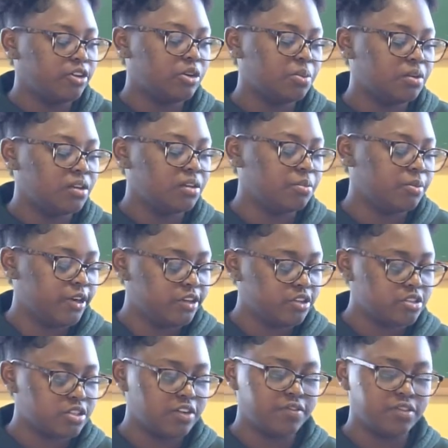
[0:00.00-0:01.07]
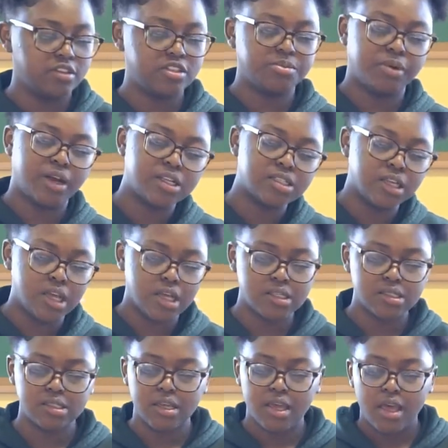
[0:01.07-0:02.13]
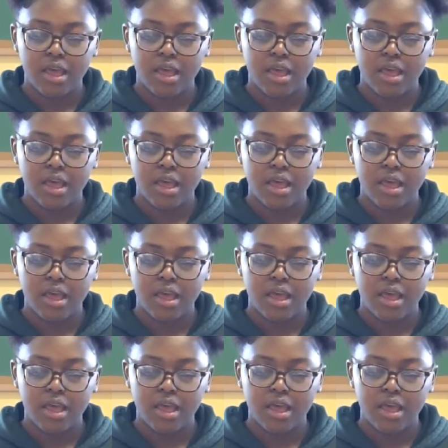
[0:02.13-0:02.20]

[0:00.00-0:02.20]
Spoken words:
You don't want to burn yourself in this process.